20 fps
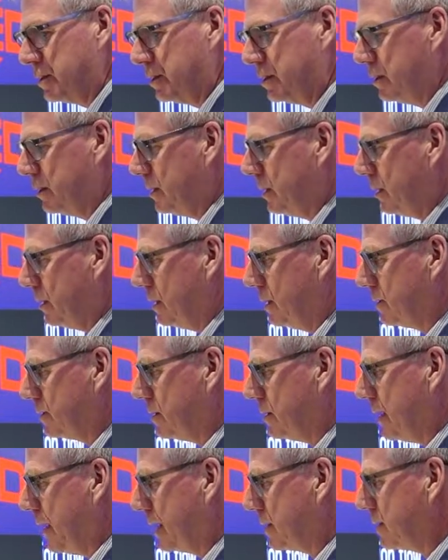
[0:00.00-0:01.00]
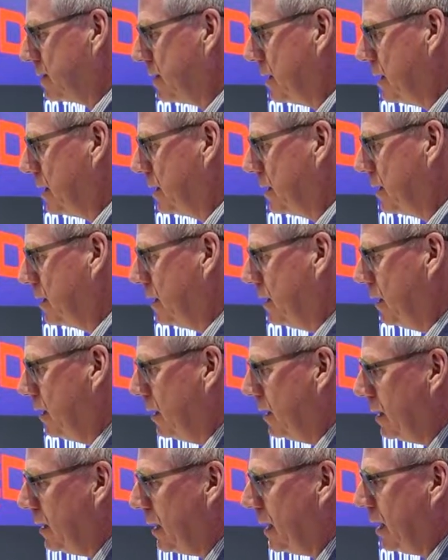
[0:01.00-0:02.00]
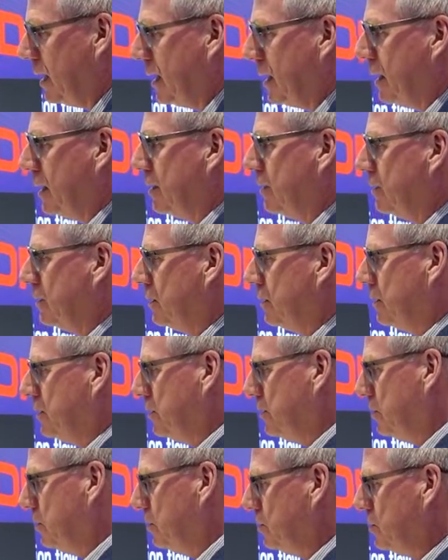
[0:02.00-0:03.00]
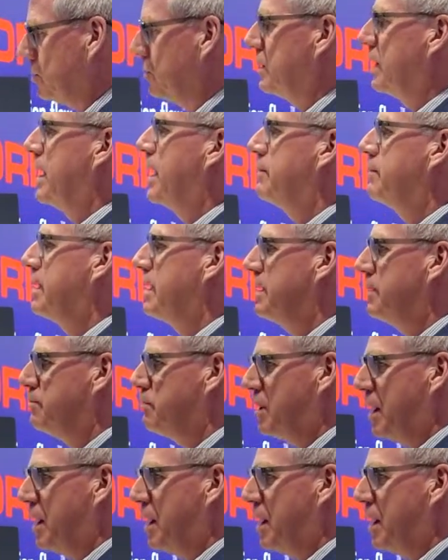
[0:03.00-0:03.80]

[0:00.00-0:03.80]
the is the next thing, and so that I've got a